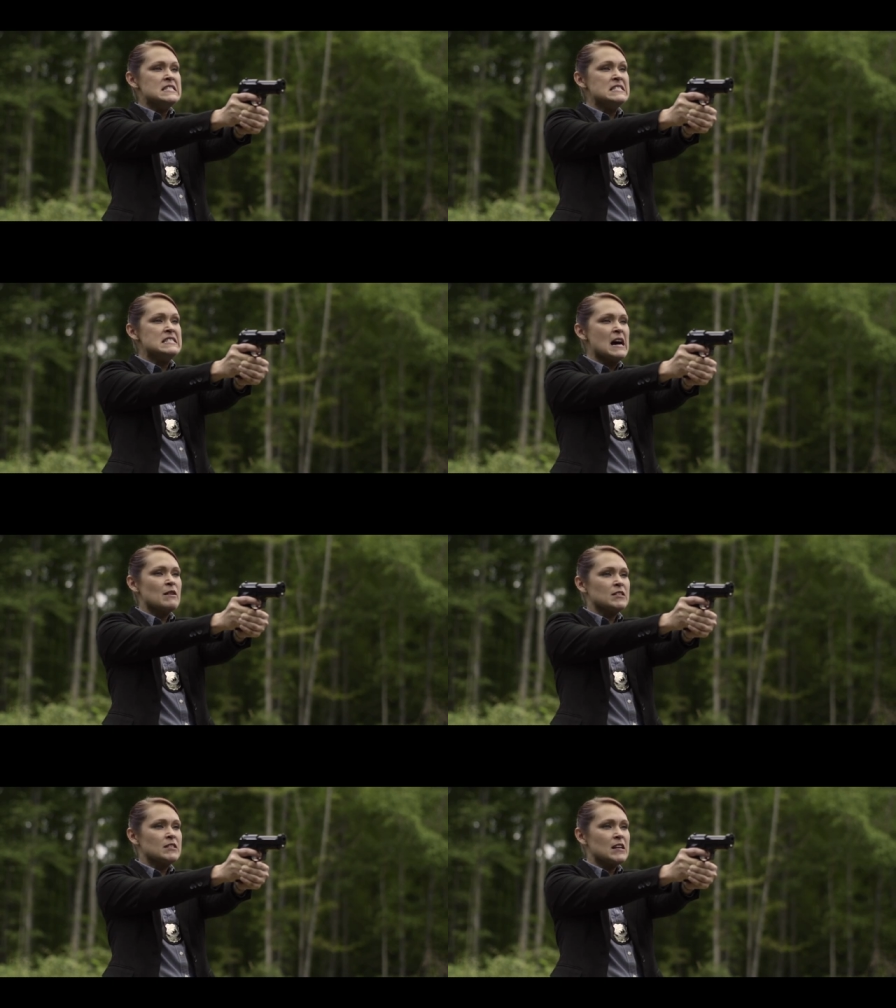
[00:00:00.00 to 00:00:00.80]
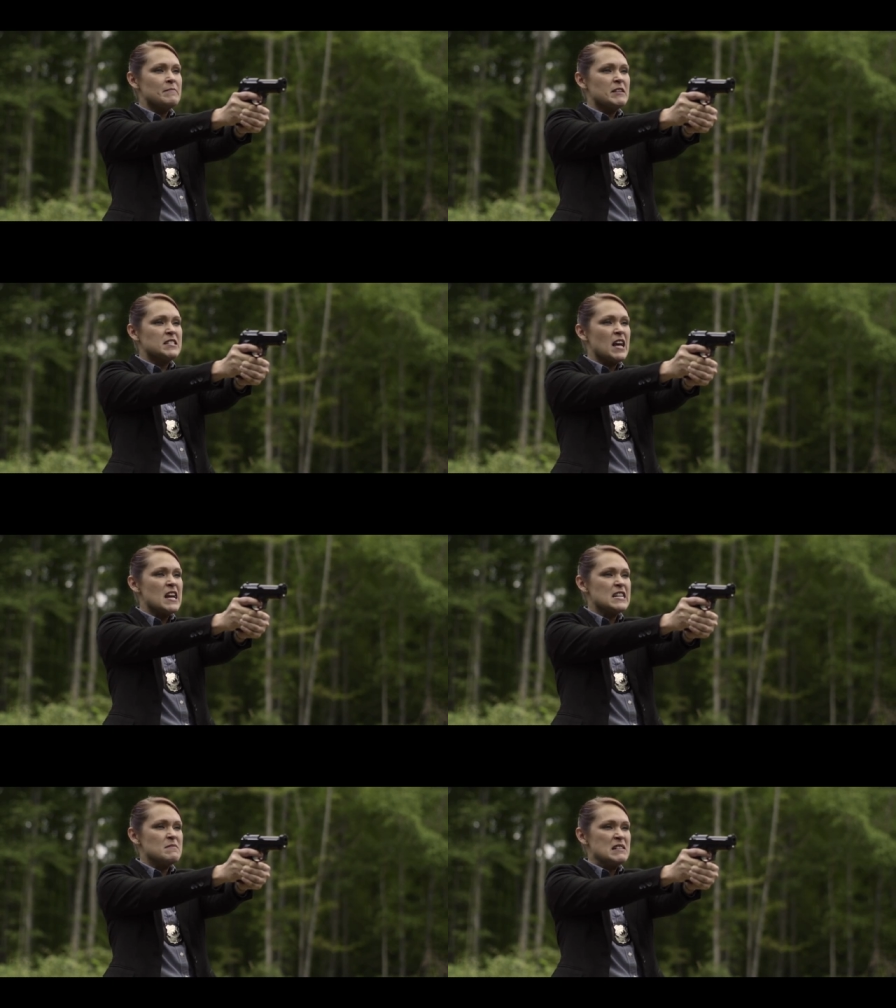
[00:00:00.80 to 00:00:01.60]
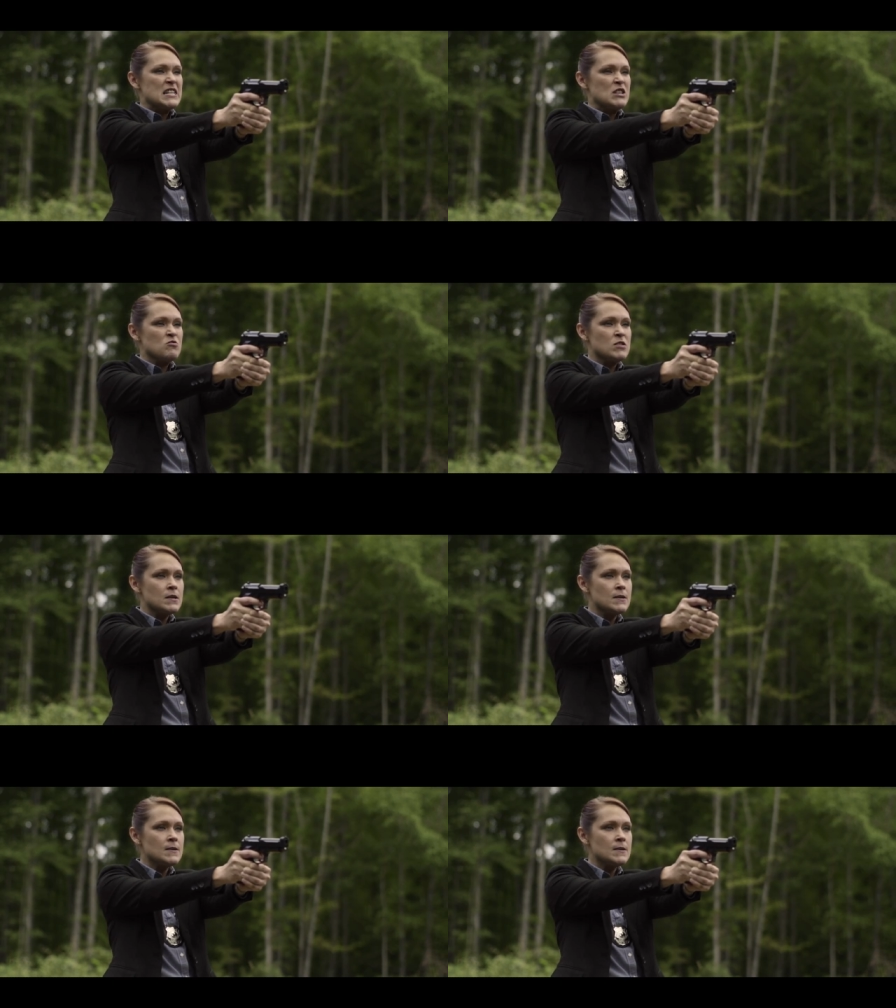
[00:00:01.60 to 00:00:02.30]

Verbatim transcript: and now it's time to take him out.